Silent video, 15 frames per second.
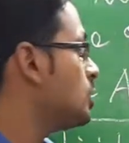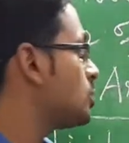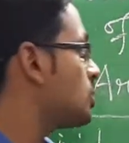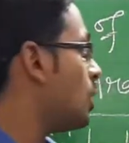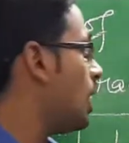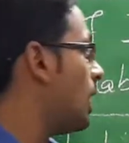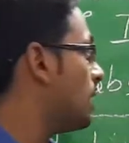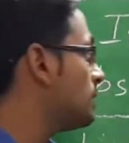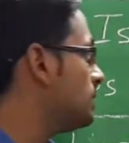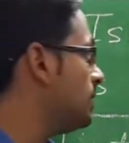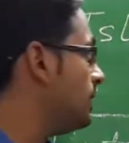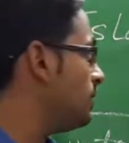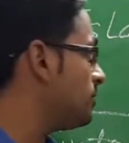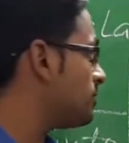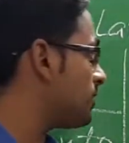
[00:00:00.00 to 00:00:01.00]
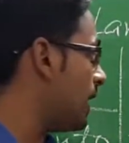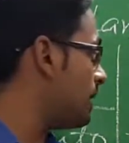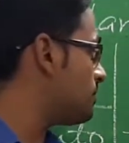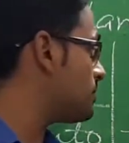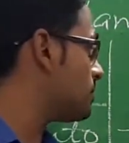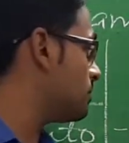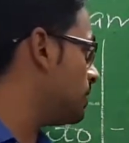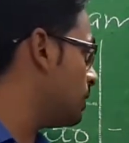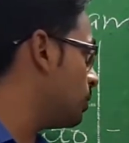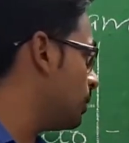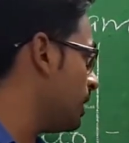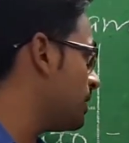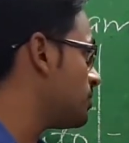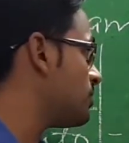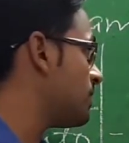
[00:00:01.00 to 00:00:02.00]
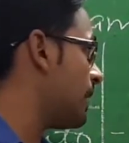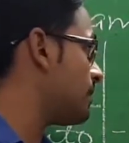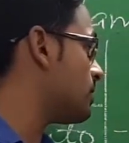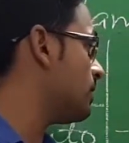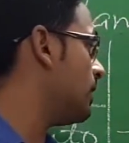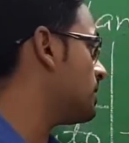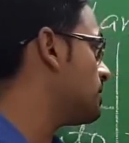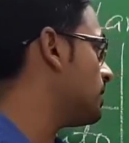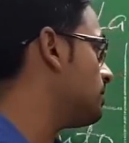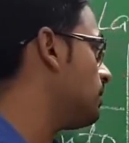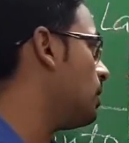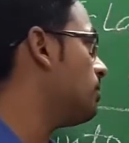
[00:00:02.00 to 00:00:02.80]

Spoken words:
So the Quraysh tribes of Hazrat